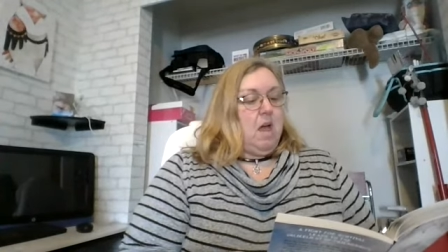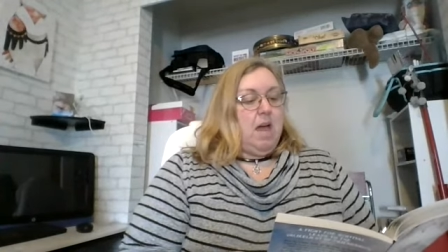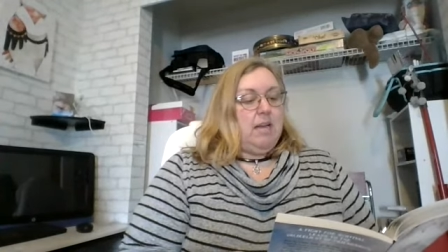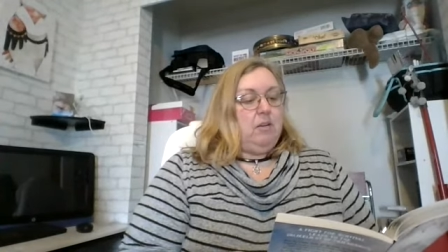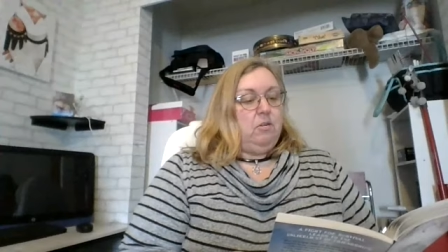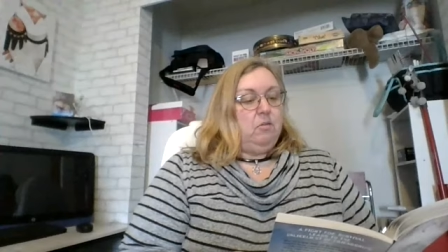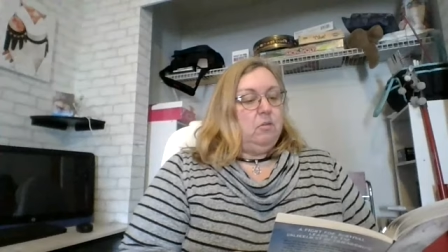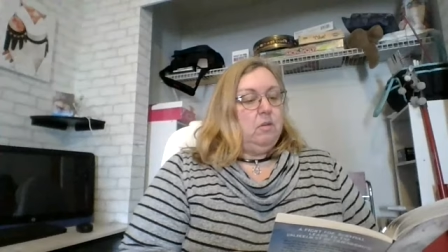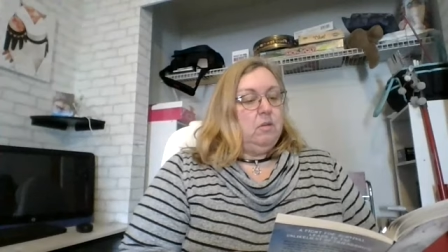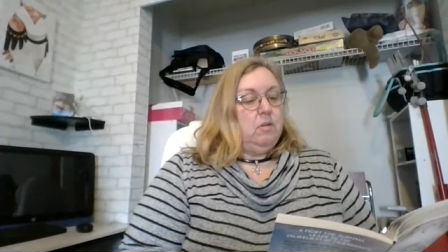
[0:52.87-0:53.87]
I
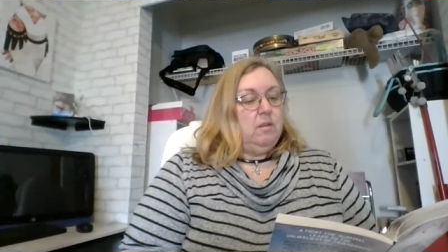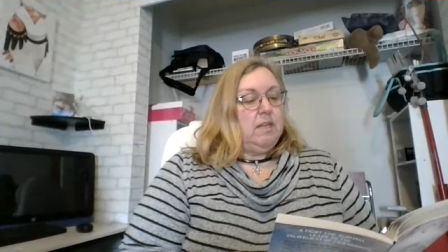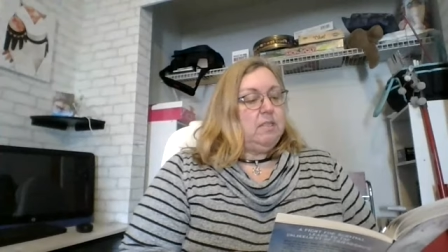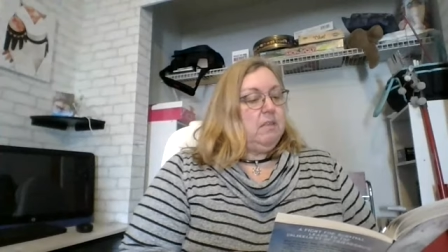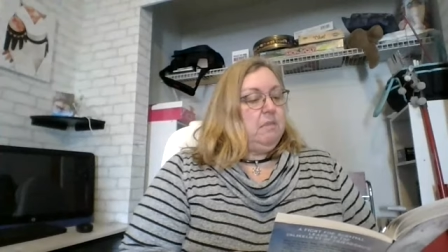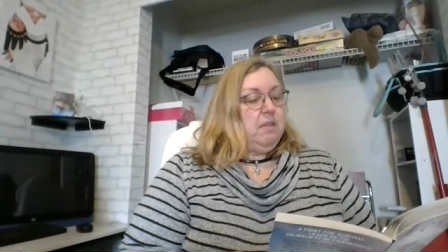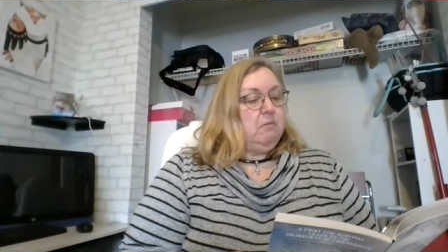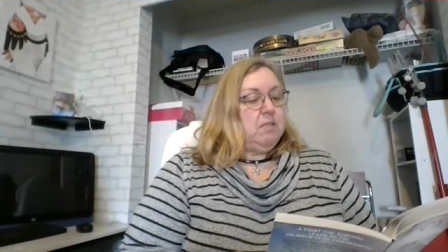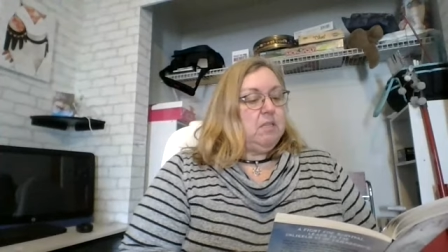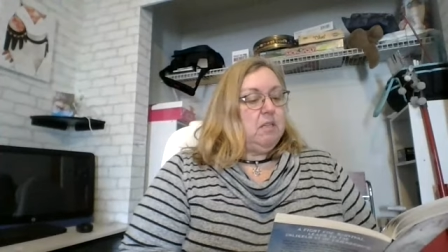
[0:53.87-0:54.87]
knew that Timothy
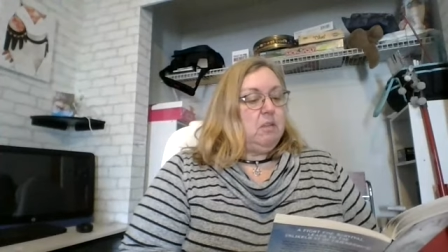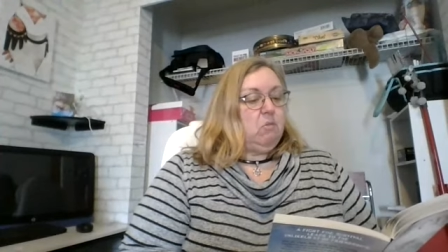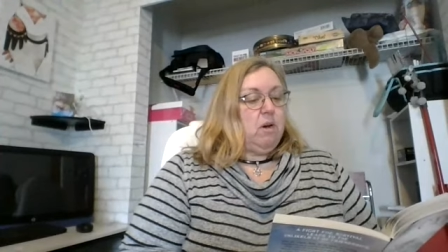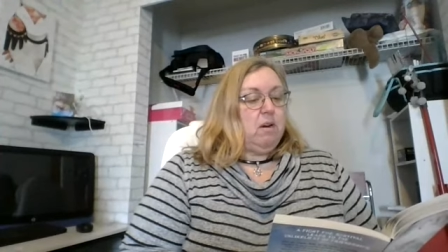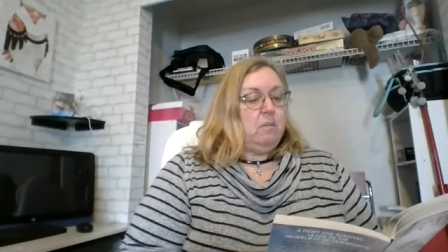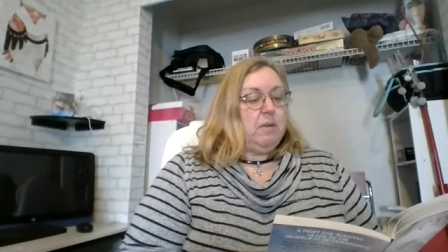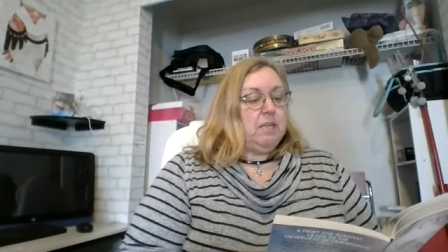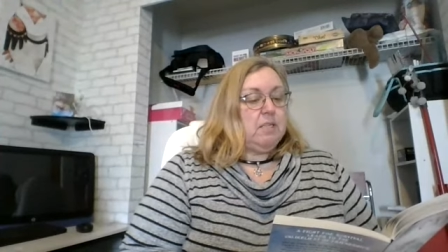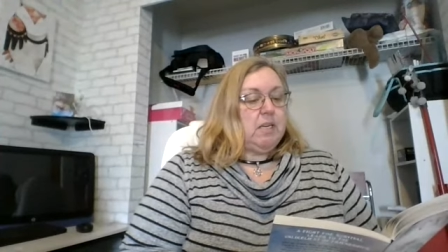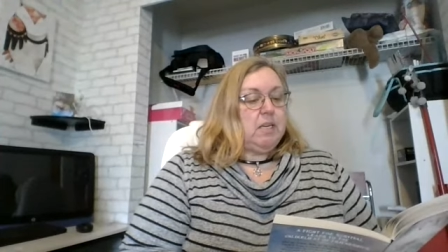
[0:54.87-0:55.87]
was still in the water
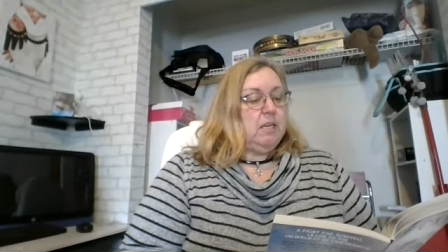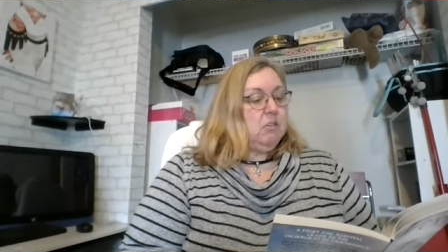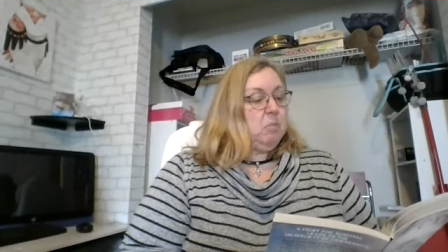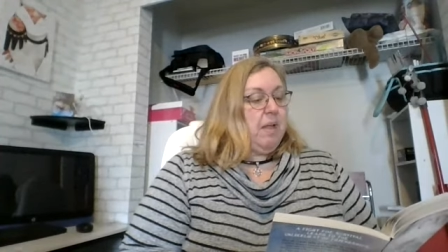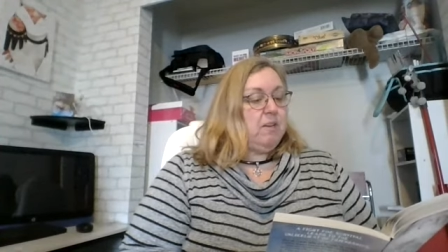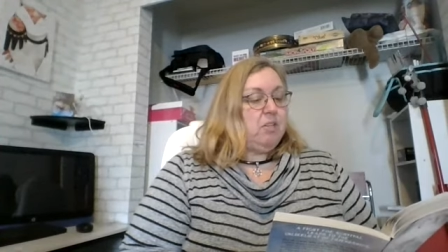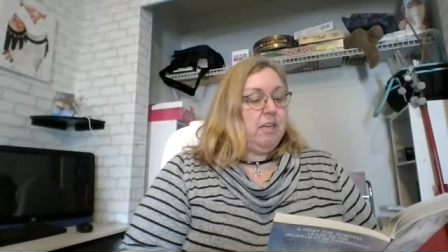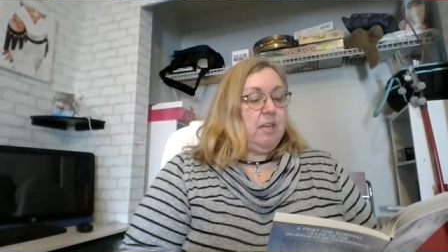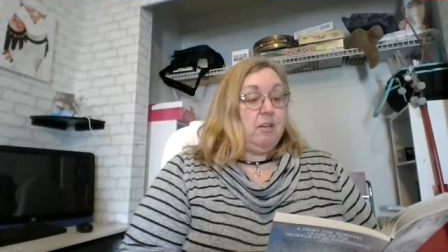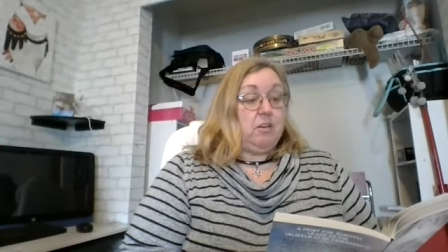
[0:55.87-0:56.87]
because I could hear
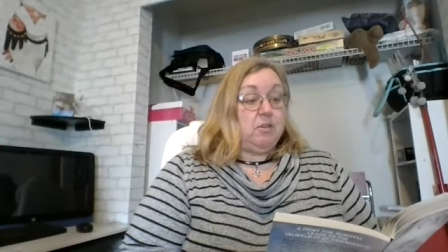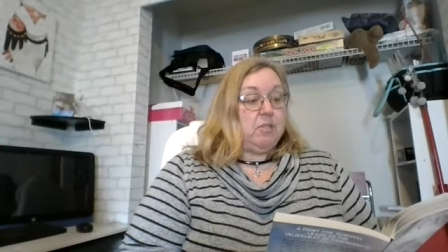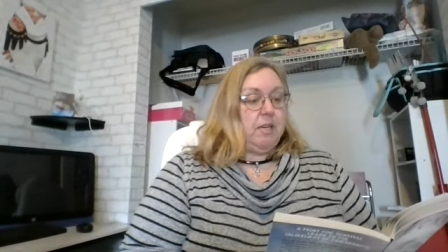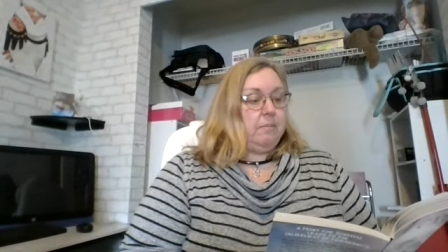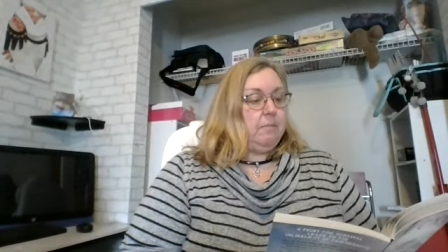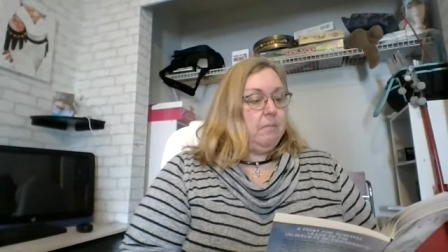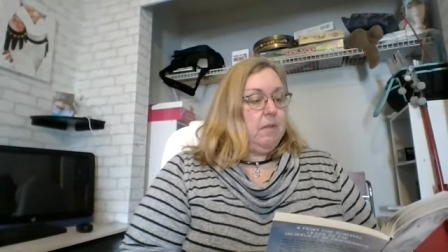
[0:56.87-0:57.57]
splashing and cursing.